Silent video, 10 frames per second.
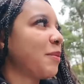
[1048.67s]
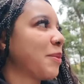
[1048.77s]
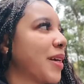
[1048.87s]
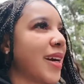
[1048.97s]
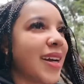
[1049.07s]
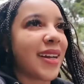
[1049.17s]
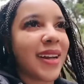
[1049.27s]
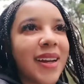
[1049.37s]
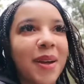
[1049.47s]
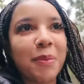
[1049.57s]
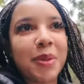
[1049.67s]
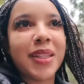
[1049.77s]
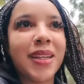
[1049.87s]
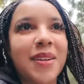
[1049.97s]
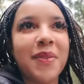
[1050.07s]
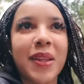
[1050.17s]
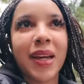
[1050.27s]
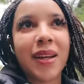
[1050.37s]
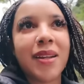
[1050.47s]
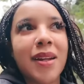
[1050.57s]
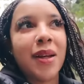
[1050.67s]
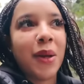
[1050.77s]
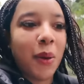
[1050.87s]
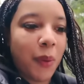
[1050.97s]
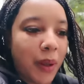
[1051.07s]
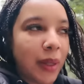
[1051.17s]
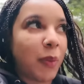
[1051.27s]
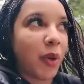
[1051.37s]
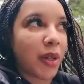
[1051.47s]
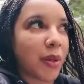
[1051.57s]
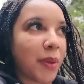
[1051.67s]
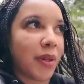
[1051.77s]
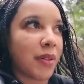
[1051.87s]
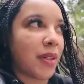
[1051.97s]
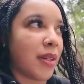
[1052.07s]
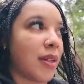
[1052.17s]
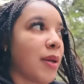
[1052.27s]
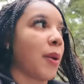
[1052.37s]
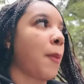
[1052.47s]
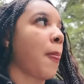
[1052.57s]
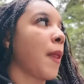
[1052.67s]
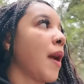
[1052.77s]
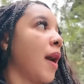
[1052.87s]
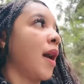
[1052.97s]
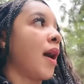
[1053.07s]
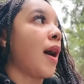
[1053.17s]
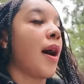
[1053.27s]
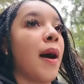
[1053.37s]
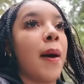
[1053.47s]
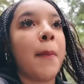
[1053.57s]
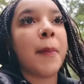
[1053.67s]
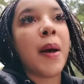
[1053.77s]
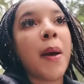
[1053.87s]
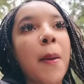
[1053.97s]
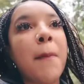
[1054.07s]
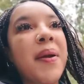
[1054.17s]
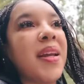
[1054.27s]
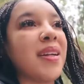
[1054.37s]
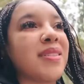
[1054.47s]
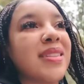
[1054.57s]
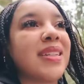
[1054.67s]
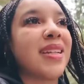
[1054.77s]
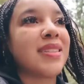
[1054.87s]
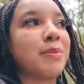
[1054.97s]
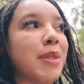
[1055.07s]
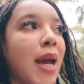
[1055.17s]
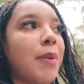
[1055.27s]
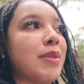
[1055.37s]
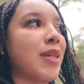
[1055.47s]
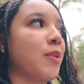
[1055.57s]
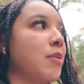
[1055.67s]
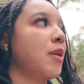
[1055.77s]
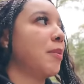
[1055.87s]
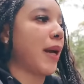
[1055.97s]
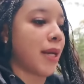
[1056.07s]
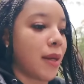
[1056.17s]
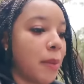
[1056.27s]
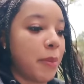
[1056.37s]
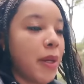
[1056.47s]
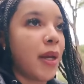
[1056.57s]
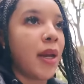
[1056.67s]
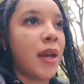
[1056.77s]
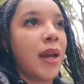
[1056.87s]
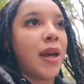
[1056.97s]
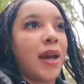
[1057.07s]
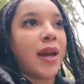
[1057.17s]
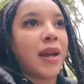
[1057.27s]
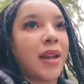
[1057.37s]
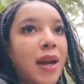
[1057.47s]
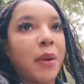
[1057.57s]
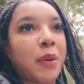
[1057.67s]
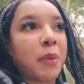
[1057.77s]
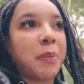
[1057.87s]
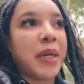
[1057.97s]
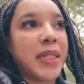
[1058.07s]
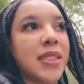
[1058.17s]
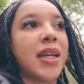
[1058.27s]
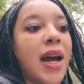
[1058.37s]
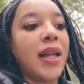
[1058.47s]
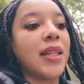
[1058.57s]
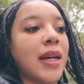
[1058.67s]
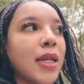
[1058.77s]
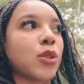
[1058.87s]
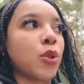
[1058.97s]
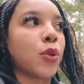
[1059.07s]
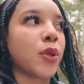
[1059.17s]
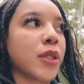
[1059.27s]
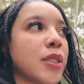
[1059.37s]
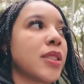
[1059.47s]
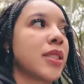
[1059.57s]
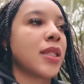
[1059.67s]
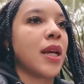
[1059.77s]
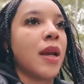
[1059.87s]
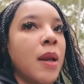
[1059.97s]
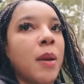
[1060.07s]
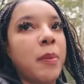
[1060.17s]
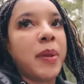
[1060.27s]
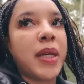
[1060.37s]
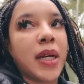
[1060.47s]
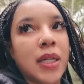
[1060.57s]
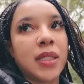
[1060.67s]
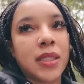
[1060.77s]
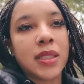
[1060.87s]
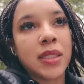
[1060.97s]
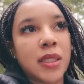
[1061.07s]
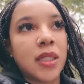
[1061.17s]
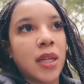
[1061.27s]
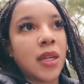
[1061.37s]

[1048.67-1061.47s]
But I can't help but think of that while I'm walking around here. But yeah, just kill some time until we meet back up at our bus. I like tours because